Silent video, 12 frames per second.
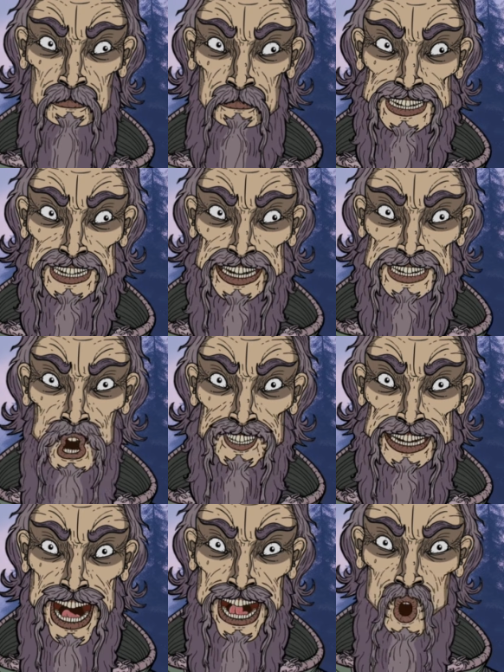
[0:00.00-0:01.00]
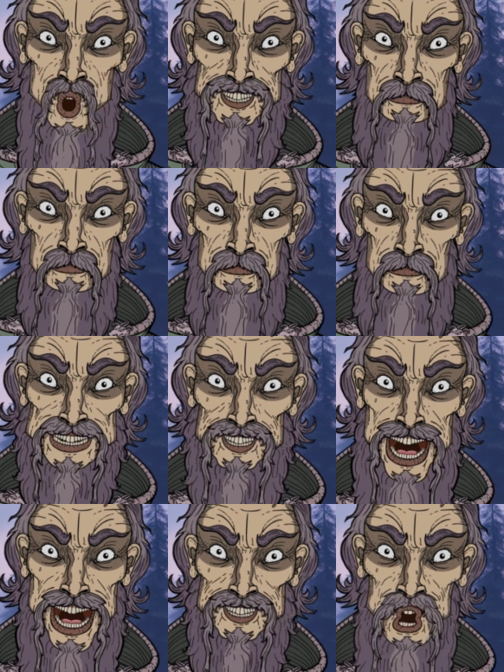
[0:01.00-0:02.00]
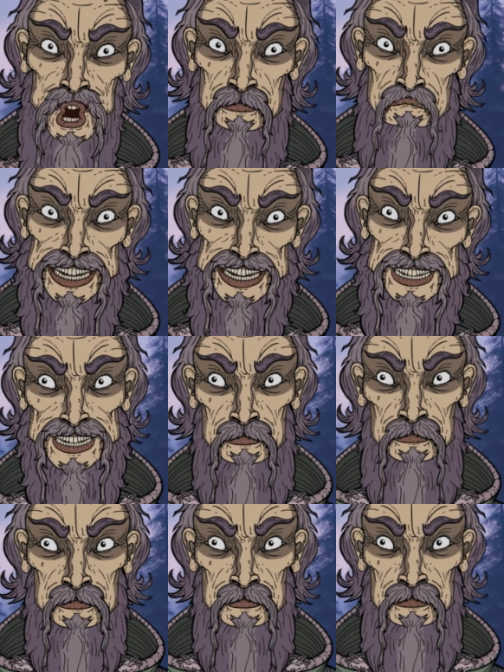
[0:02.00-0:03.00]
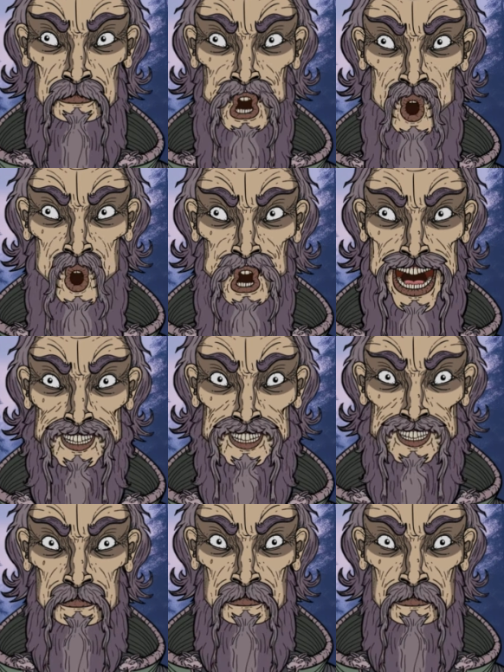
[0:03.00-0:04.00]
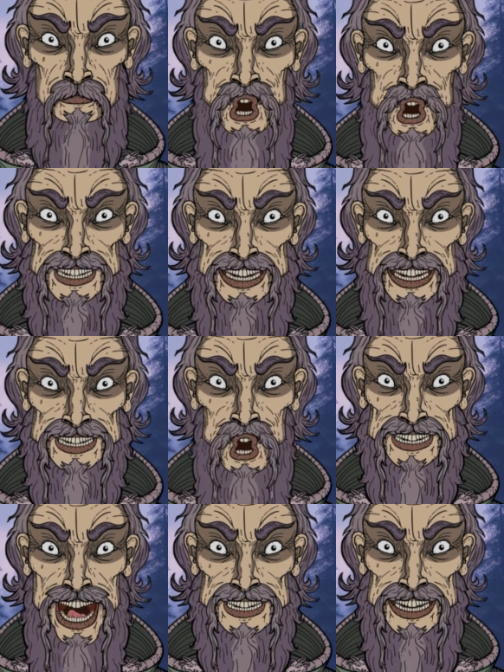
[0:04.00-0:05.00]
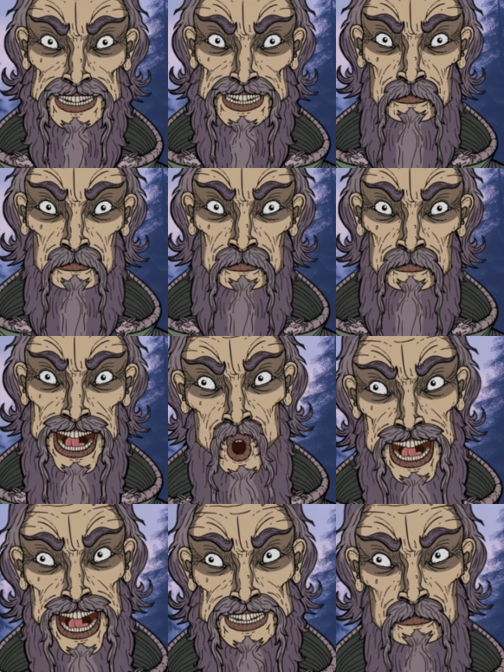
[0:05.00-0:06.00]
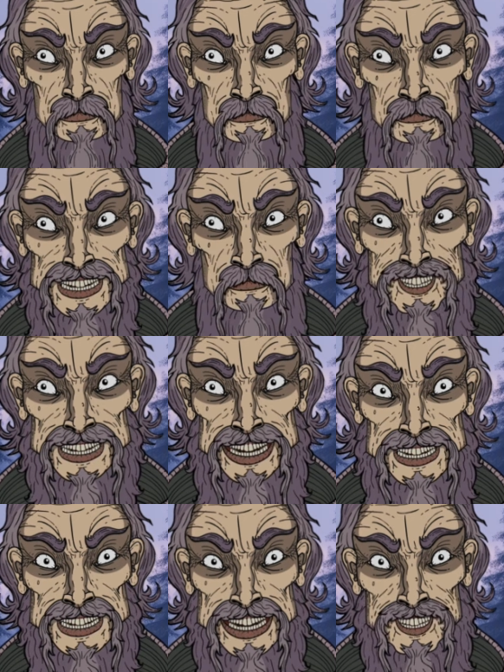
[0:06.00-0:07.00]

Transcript: tracing their roots back to the myths and legends of ancient Greece, Rome, and Eastern